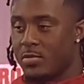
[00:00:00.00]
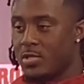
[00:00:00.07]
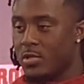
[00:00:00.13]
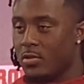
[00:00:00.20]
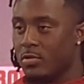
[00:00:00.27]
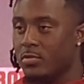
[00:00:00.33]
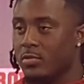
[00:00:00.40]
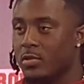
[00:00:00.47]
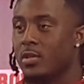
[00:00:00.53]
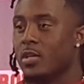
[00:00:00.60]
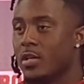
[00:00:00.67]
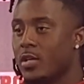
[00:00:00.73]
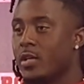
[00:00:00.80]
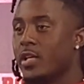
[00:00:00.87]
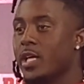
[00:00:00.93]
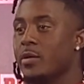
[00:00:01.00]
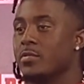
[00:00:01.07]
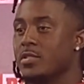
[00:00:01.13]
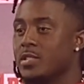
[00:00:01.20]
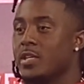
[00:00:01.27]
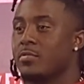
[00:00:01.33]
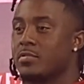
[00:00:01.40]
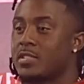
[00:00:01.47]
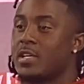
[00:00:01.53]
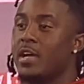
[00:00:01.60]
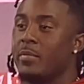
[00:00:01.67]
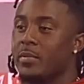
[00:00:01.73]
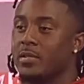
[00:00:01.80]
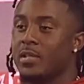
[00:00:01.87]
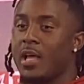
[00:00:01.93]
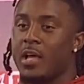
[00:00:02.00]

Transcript: So it was coming.